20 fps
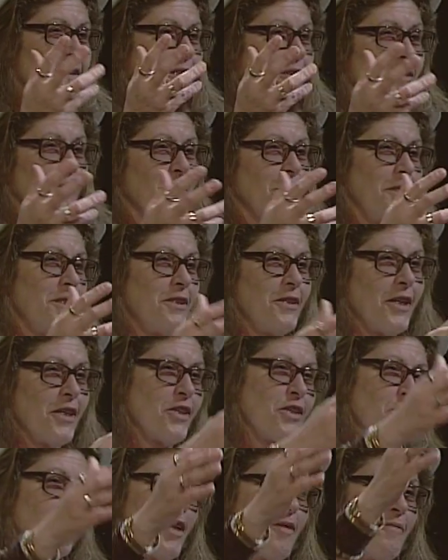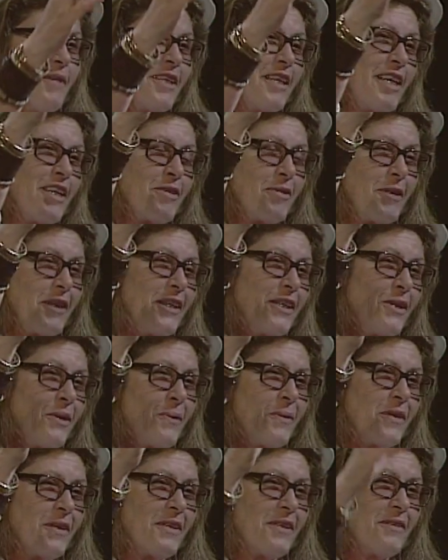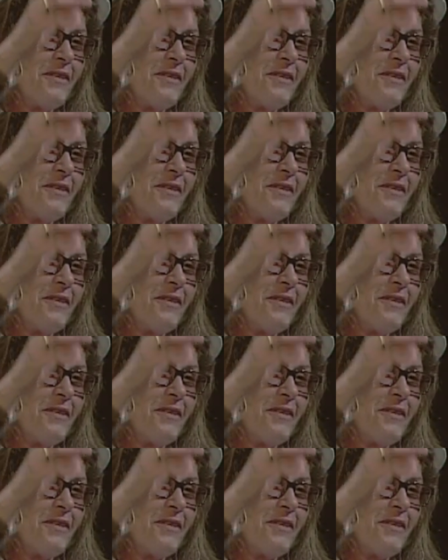we start dreaming as we get older.